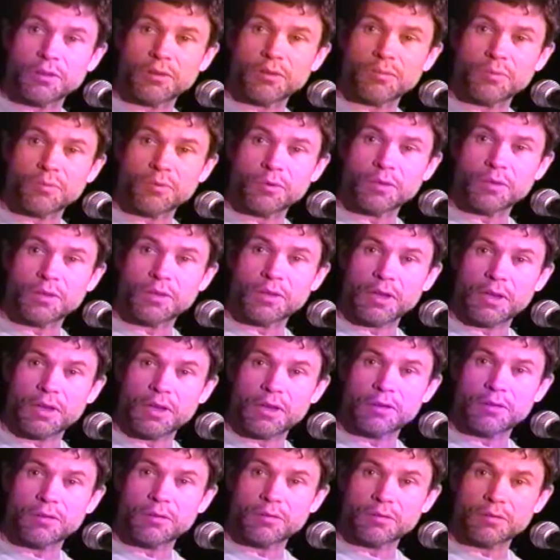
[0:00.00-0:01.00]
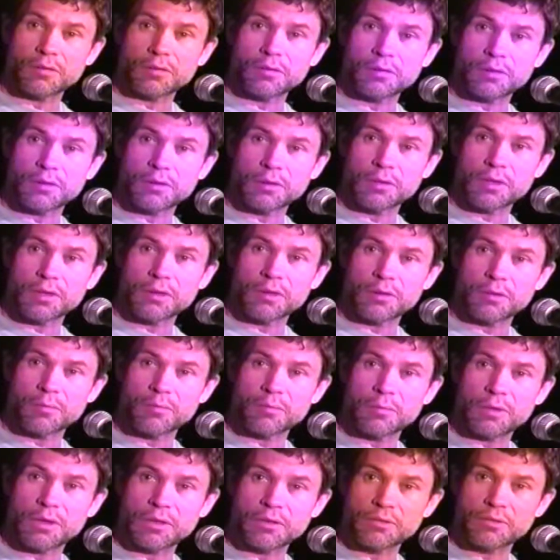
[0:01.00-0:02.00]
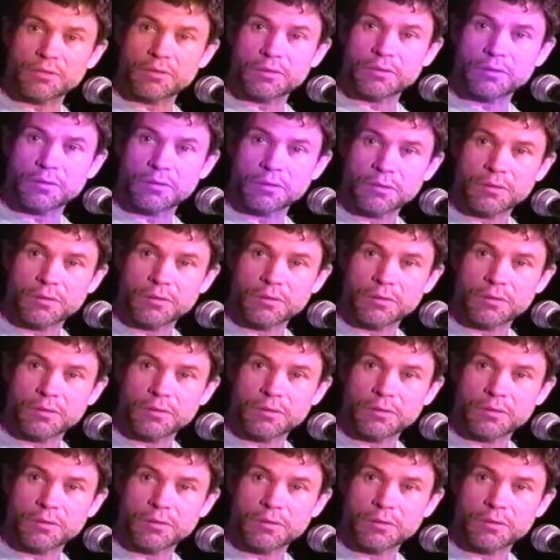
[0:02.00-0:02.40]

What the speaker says: It really had an amazing